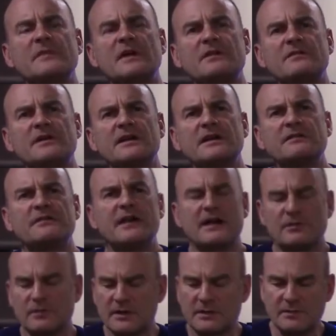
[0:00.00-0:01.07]
Finally
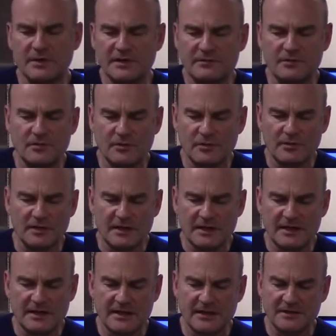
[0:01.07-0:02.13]
found what I'm looking for.
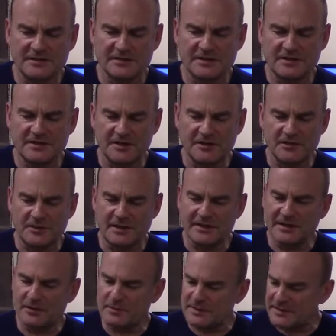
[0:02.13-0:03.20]
I still don't quite
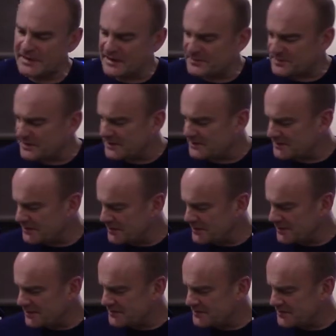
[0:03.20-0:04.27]
know what it is, but so
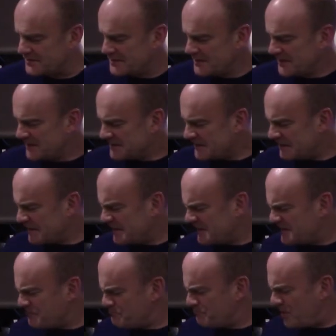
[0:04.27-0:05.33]
let's examine it. It's
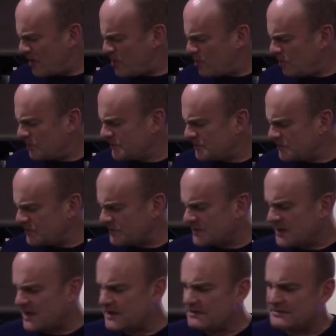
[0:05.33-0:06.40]
a bold sort of
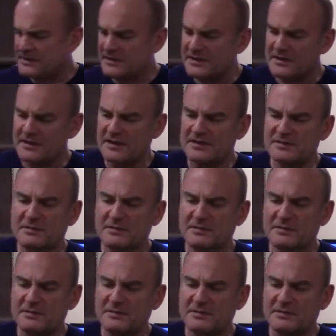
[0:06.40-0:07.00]
colour in the glass.